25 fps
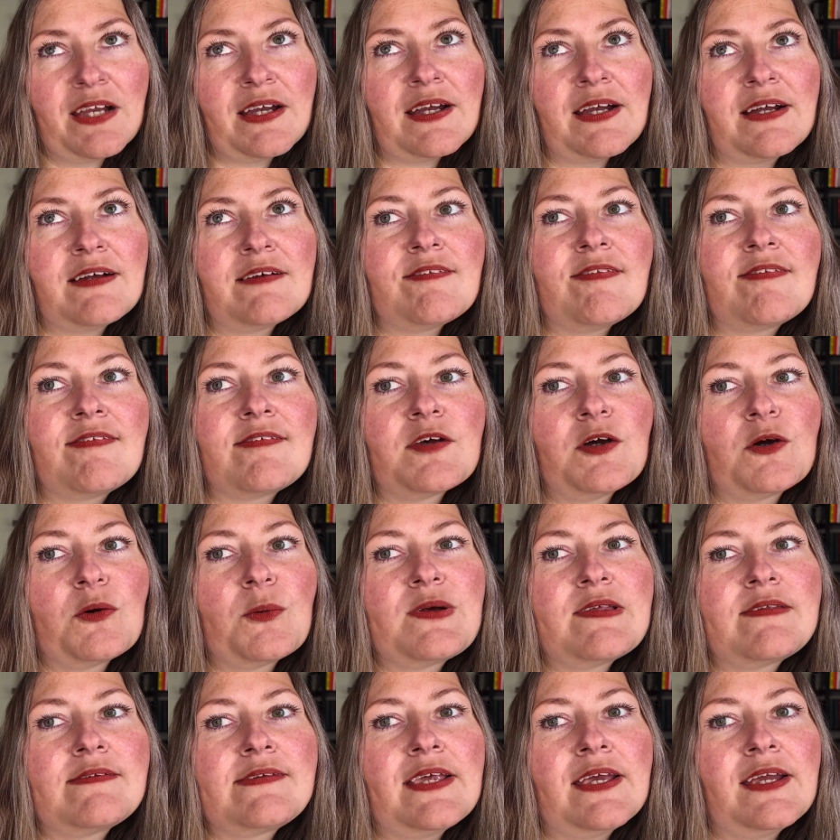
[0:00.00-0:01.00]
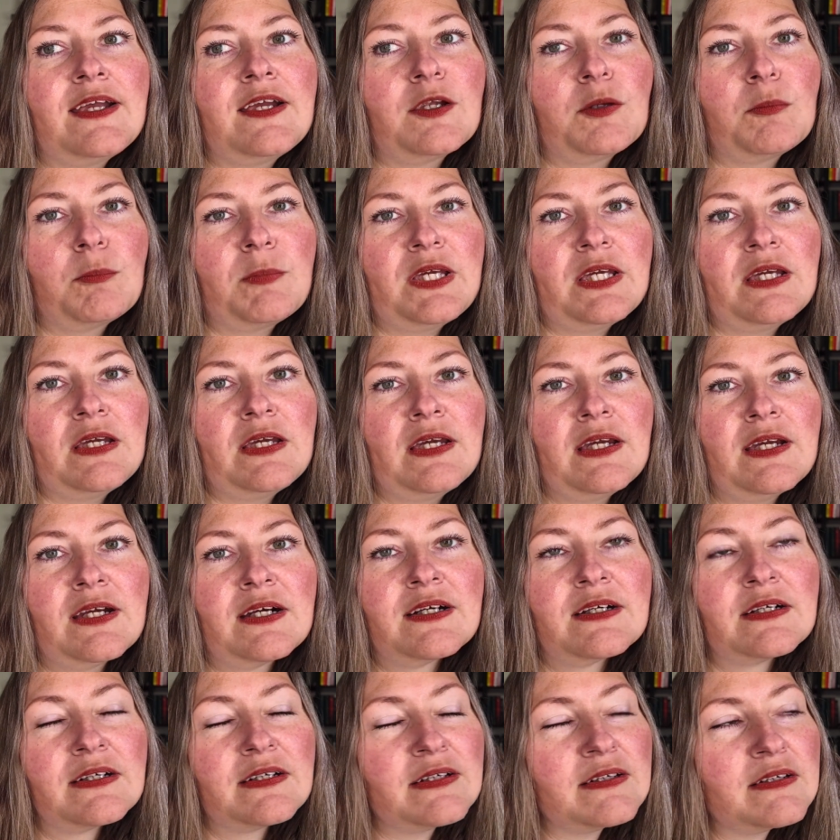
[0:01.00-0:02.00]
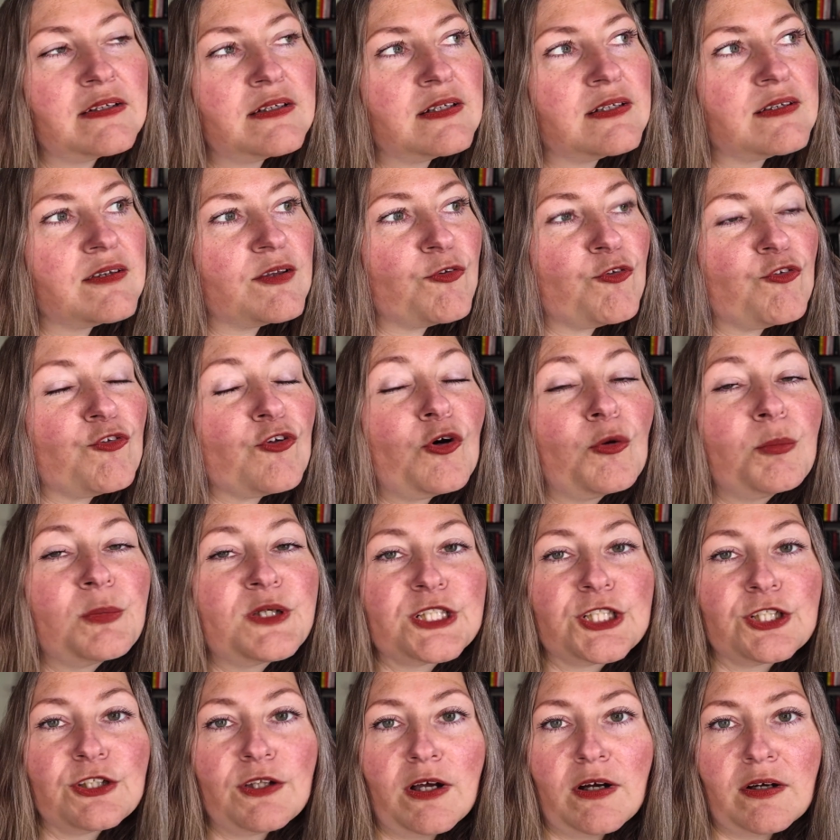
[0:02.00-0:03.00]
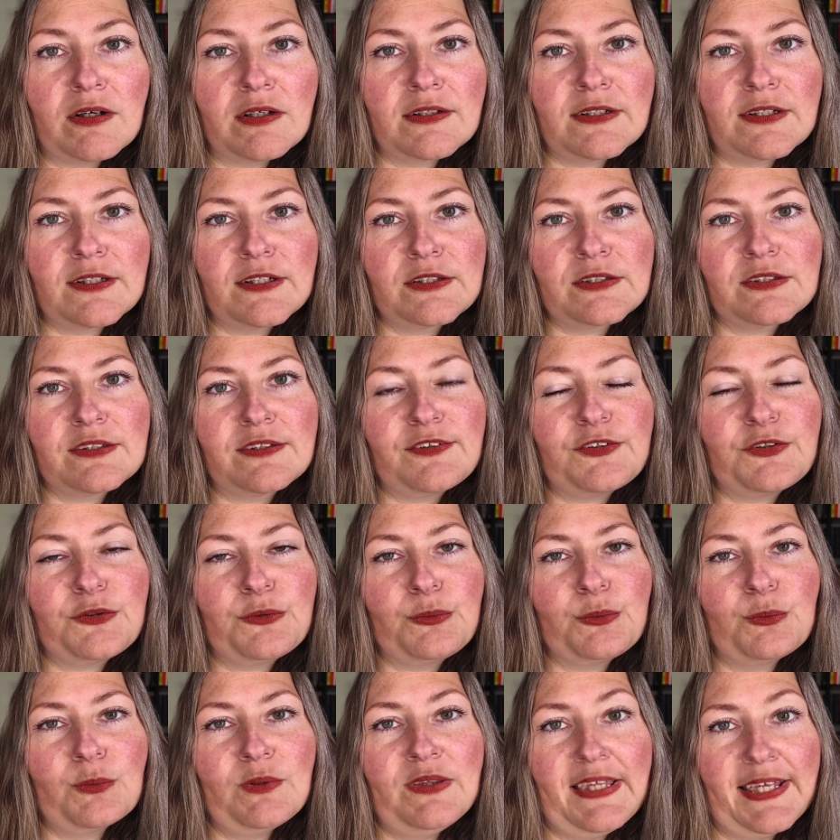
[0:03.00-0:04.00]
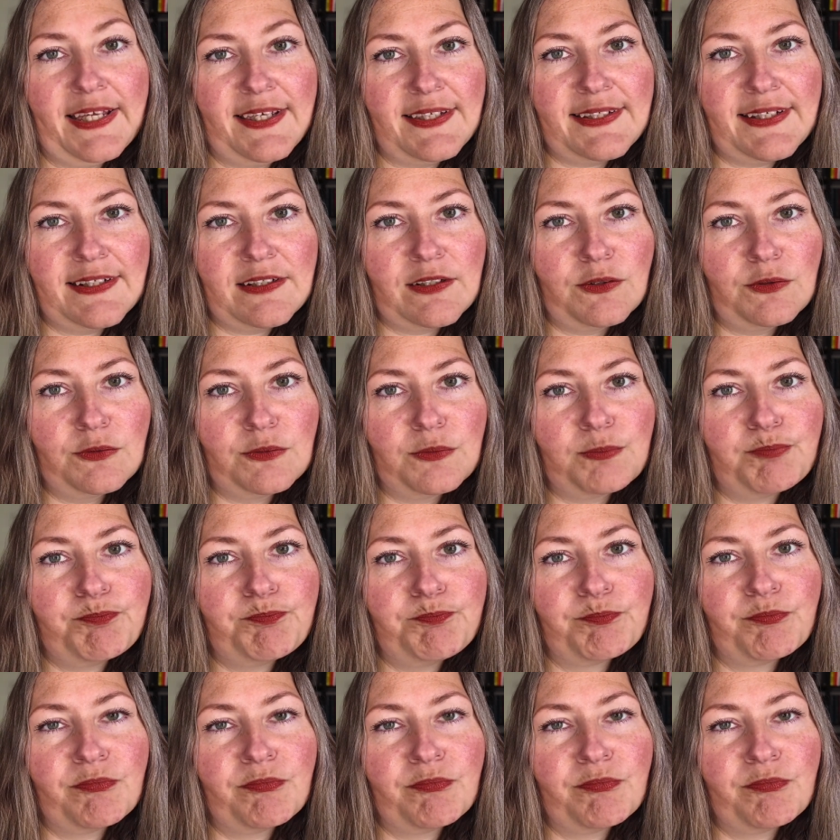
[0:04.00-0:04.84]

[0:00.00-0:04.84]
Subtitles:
And so it's taken me so much longer to lay down